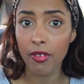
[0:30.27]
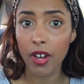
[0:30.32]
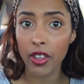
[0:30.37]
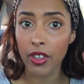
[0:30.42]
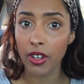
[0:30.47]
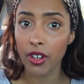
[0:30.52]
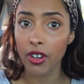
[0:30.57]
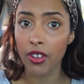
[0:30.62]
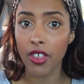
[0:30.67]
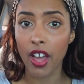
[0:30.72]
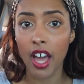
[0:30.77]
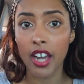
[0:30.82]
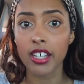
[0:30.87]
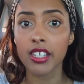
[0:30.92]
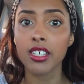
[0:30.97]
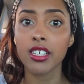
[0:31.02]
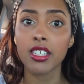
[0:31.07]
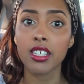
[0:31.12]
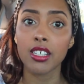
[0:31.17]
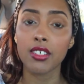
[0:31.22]
whether that
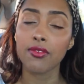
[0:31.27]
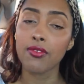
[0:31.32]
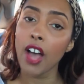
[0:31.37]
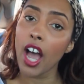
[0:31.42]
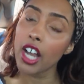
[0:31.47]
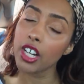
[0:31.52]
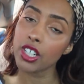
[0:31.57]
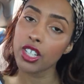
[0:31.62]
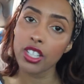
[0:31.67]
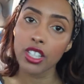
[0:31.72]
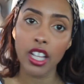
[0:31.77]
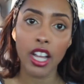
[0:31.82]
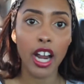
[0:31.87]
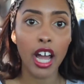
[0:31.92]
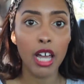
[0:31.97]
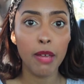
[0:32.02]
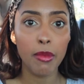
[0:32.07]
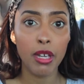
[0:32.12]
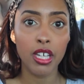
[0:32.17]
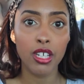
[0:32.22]
is fashion that
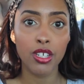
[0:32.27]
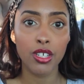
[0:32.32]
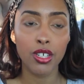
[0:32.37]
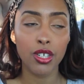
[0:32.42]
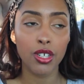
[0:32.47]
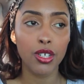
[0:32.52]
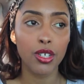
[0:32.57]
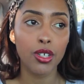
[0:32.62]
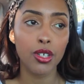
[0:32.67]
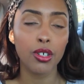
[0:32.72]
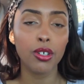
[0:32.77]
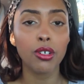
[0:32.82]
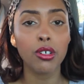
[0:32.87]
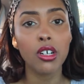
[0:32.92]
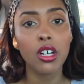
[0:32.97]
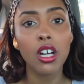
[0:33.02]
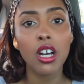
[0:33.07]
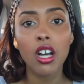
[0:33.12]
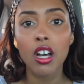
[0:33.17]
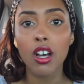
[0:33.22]
I'm into,
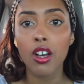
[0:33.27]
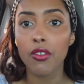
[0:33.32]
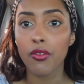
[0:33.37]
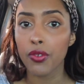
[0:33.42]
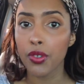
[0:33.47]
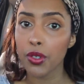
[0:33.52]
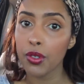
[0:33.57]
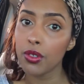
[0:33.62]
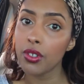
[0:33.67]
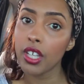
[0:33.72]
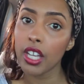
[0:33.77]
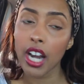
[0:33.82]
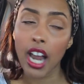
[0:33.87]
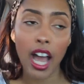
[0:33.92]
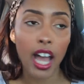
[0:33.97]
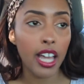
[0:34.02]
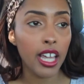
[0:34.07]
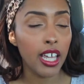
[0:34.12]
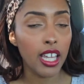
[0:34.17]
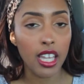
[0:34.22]
food that
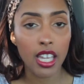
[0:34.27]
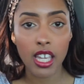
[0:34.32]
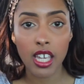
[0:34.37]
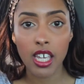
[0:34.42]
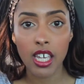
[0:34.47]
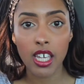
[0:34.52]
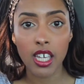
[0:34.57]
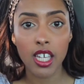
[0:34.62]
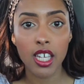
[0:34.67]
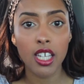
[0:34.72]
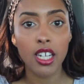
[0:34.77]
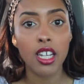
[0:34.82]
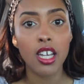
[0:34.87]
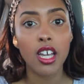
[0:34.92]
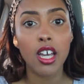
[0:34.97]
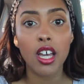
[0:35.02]
I eat,